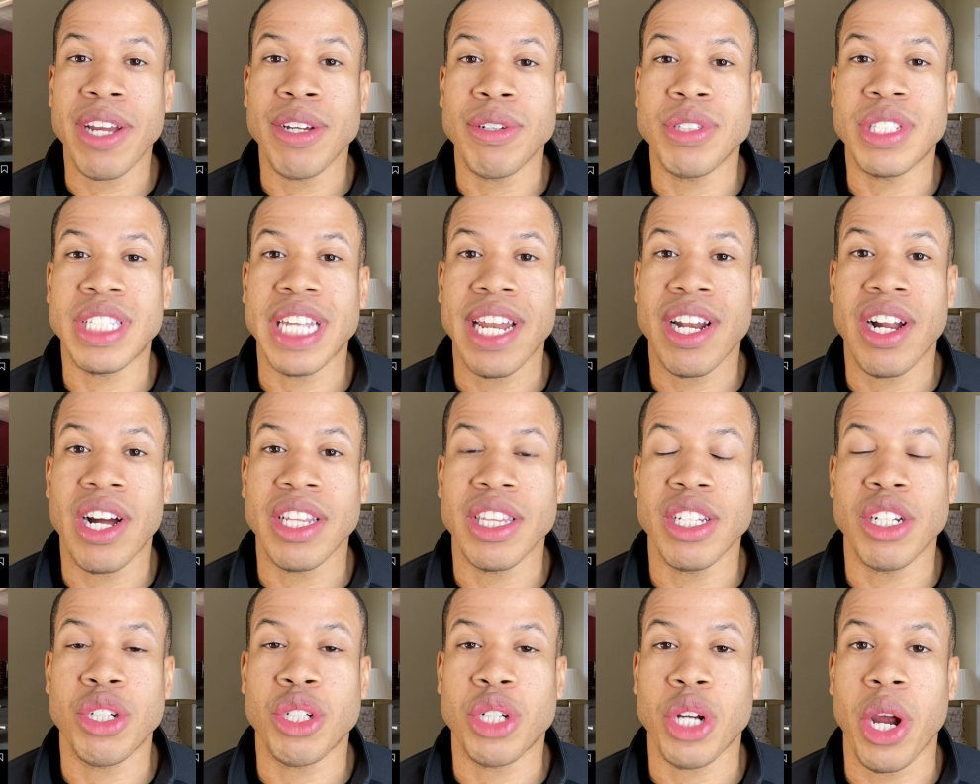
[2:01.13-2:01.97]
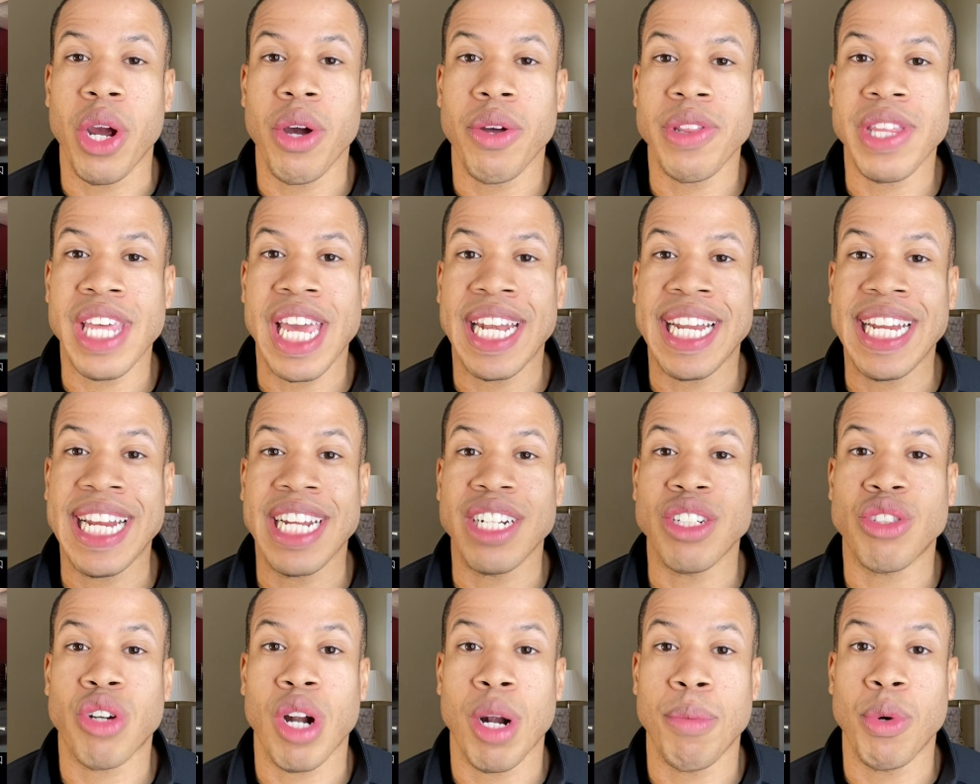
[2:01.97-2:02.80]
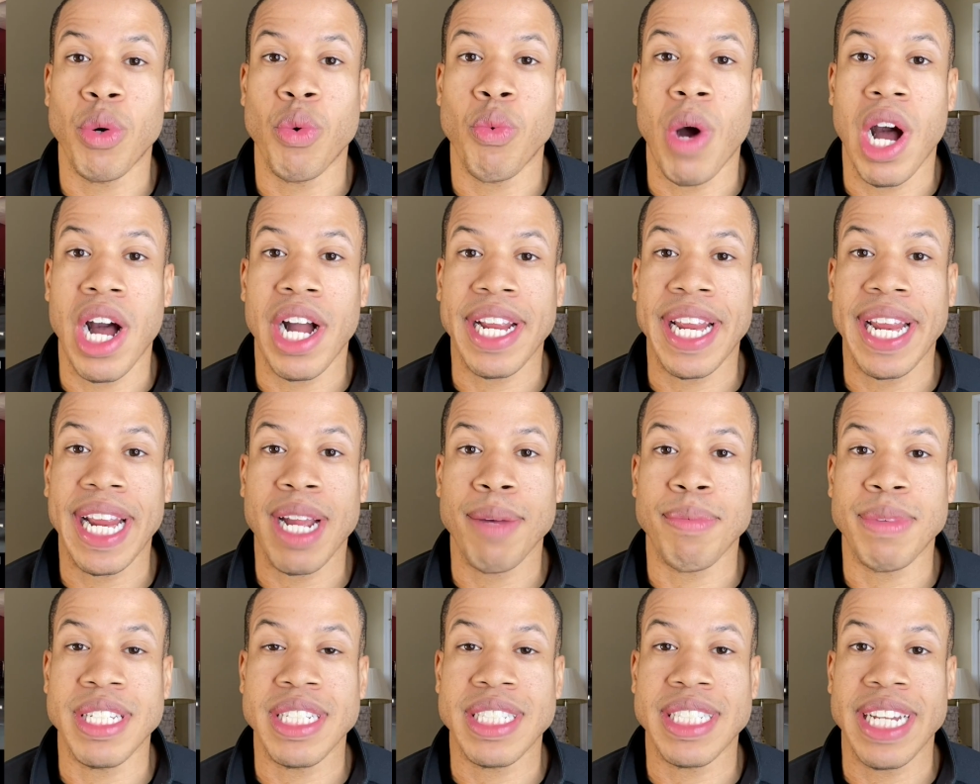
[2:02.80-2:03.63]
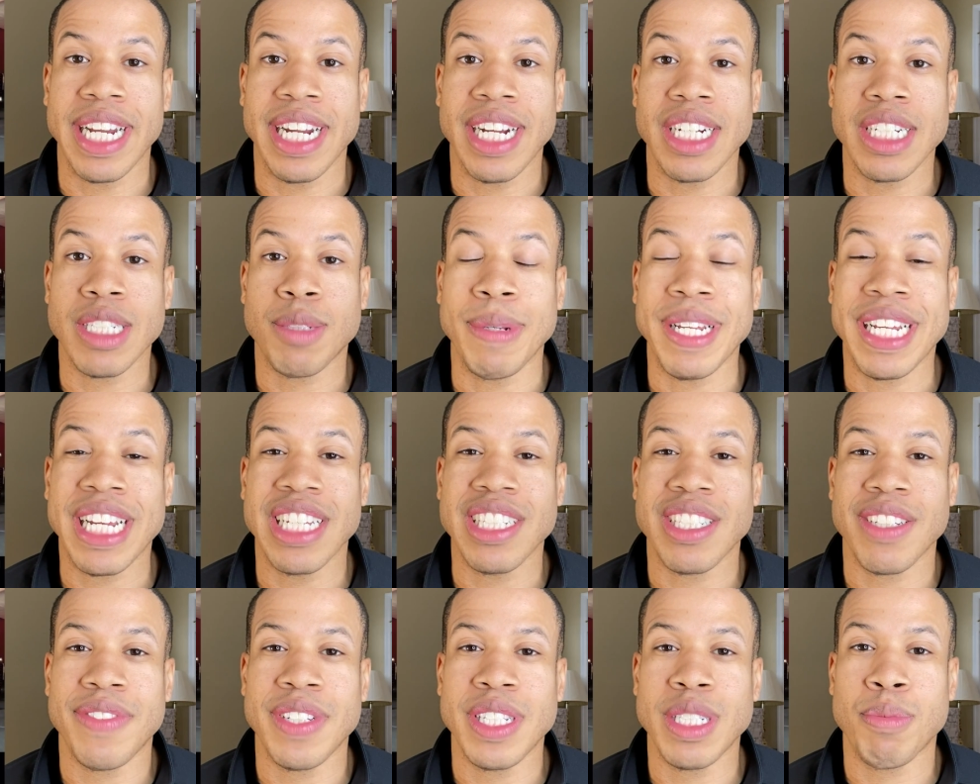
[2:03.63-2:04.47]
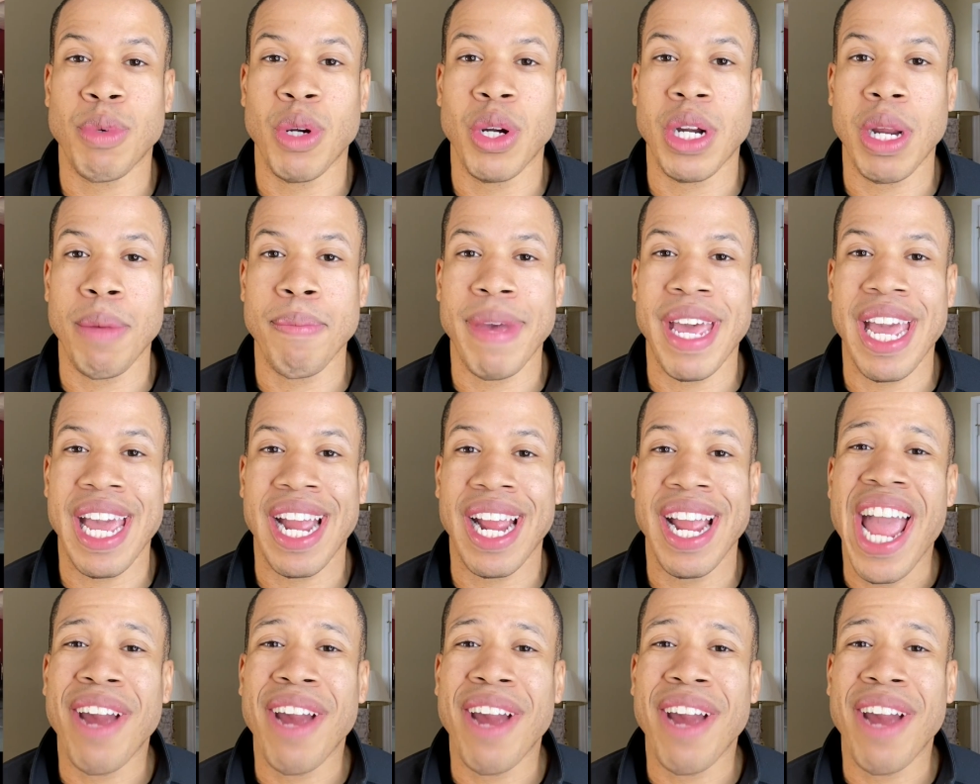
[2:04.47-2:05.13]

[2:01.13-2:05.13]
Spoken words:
who said on the show that he had trouble walking up the stairs because of his broken back,